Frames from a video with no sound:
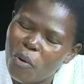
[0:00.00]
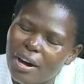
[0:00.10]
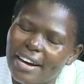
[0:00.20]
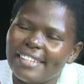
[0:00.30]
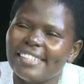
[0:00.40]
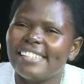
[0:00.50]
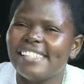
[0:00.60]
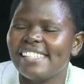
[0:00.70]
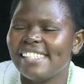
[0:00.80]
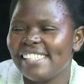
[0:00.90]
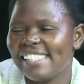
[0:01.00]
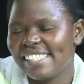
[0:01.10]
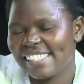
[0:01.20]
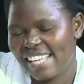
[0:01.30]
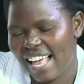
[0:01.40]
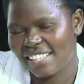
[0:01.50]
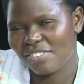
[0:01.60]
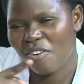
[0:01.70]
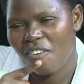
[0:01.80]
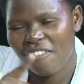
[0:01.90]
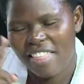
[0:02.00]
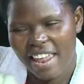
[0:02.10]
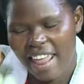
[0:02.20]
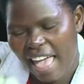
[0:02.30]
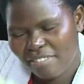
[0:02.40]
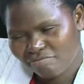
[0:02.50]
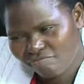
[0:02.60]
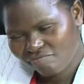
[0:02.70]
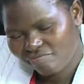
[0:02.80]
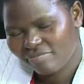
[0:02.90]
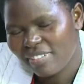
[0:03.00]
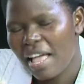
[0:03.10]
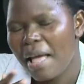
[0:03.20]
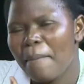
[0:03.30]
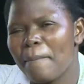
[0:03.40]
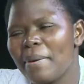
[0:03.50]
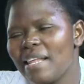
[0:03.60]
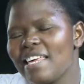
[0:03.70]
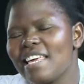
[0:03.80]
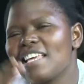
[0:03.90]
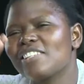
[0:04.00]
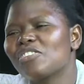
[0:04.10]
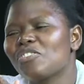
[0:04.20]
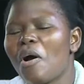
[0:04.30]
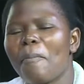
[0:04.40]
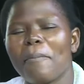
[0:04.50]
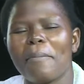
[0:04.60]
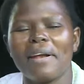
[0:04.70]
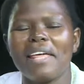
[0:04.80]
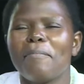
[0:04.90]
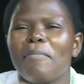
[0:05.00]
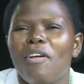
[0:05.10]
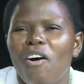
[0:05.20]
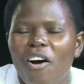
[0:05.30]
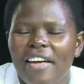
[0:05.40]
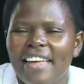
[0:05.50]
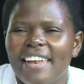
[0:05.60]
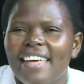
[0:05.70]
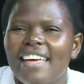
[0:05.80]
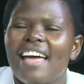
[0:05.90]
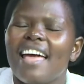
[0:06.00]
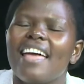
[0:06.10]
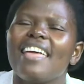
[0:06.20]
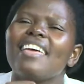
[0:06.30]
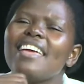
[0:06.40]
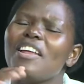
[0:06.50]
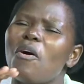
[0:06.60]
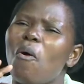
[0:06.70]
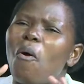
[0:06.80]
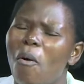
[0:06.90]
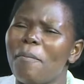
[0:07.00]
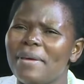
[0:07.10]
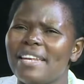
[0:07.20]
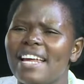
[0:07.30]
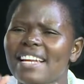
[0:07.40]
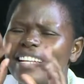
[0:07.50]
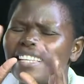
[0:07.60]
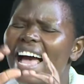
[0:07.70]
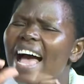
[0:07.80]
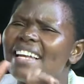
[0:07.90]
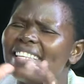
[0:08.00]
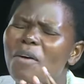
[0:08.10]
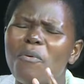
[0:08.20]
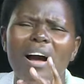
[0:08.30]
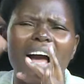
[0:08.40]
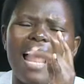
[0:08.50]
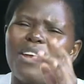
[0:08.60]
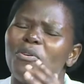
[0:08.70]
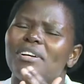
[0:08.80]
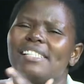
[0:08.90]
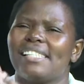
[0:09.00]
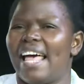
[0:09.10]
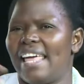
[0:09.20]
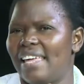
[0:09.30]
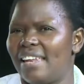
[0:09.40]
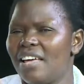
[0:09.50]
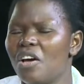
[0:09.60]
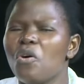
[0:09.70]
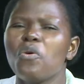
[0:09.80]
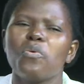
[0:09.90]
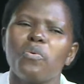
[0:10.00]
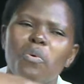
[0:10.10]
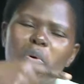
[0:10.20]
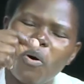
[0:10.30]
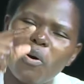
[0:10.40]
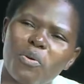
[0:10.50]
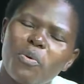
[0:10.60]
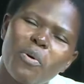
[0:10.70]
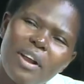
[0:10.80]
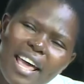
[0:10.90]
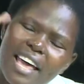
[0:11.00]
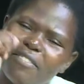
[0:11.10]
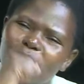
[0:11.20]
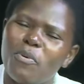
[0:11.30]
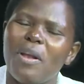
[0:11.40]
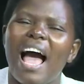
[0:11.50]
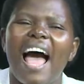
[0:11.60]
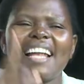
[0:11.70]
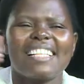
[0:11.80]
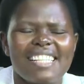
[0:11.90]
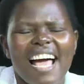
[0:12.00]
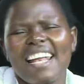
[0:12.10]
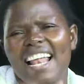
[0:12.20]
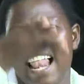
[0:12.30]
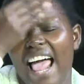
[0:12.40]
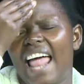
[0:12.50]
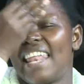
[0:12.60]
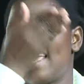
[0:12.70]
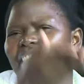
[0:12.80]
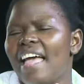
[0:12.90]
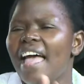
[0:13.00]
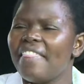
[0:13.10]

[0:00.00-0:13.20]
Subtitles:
first, the aspect of inclusion of sign language within the hearing schools. Also, when they're deploying teachers to deaf schools, they should stop employing teachers who cannot